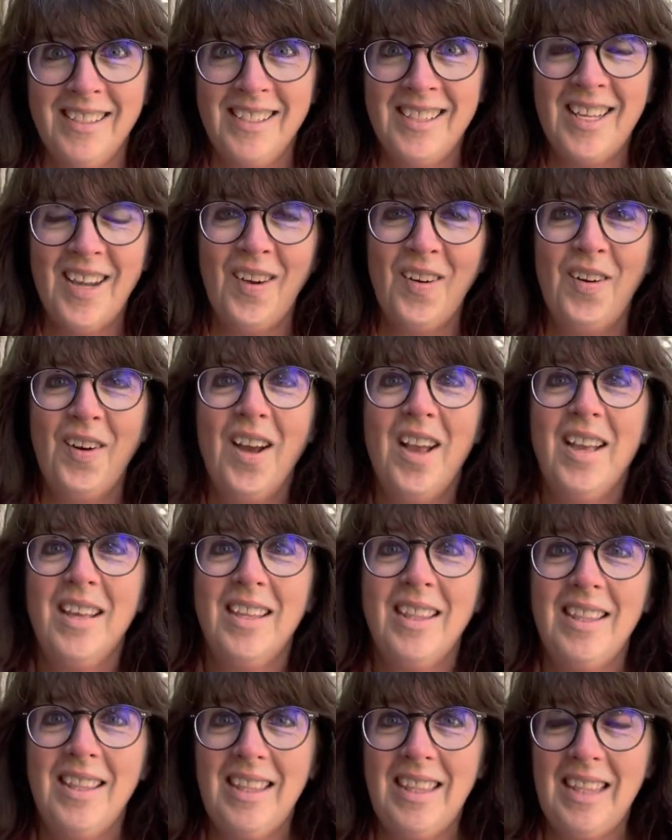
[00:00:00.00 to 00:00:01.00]
So
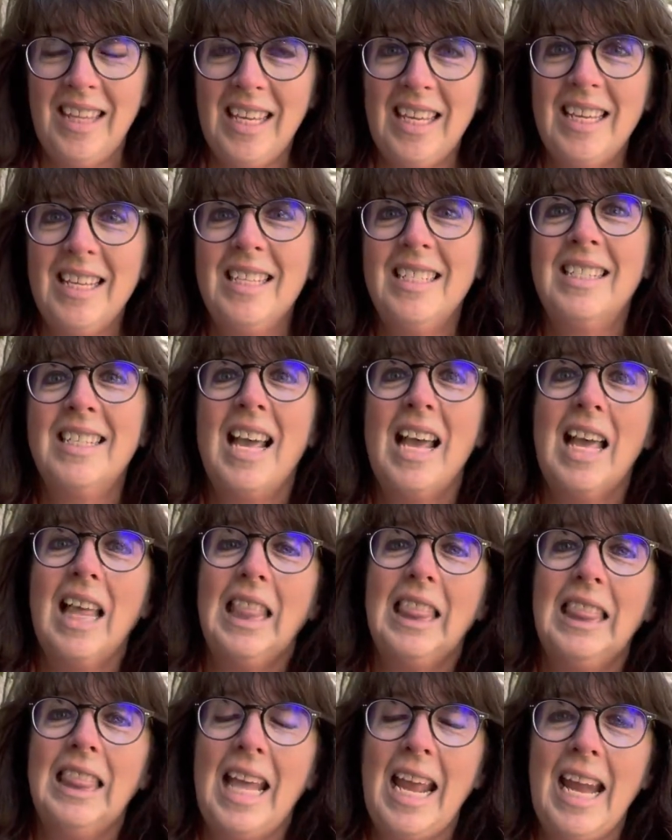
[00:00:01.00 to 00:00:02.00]
these
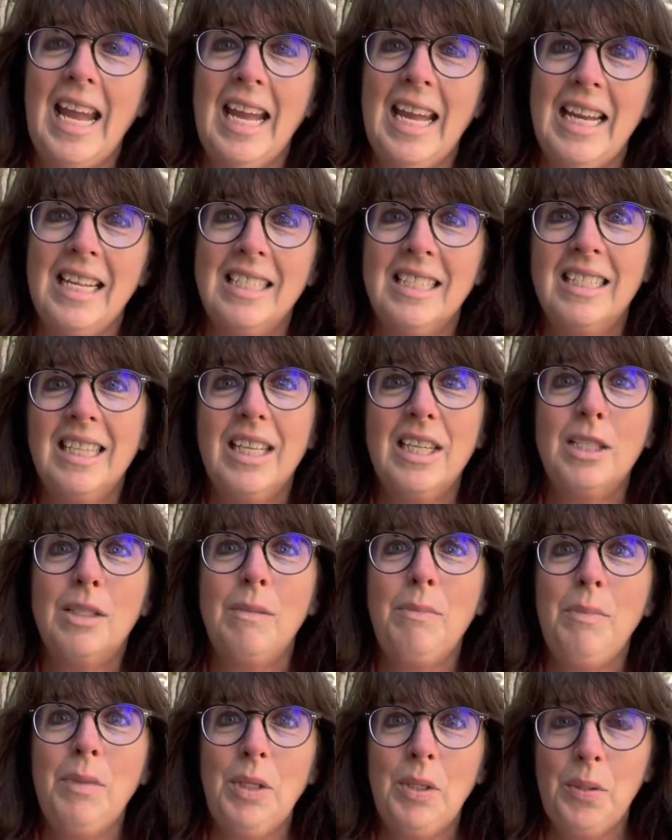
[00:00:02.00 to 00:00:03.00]
lanes, these
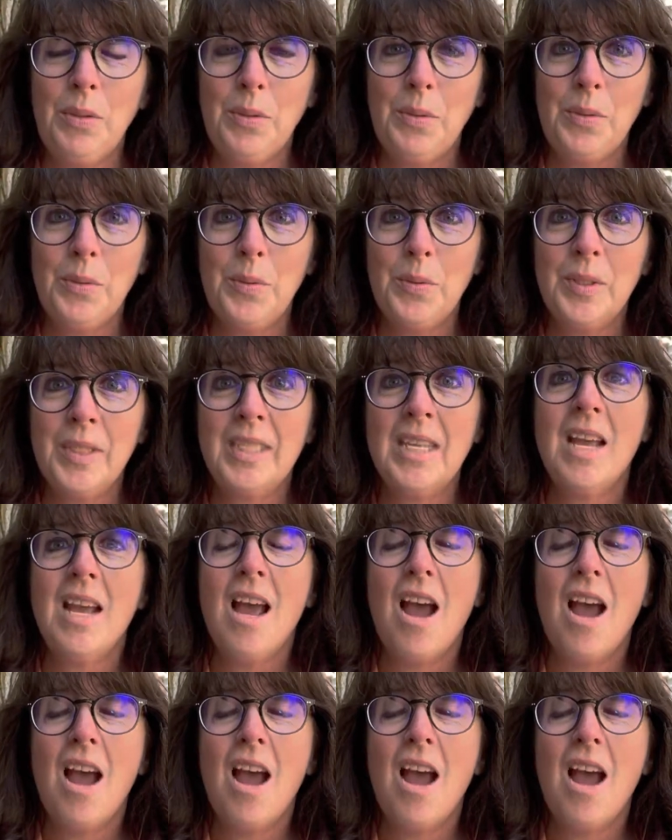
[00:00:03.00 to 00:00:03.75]
mews,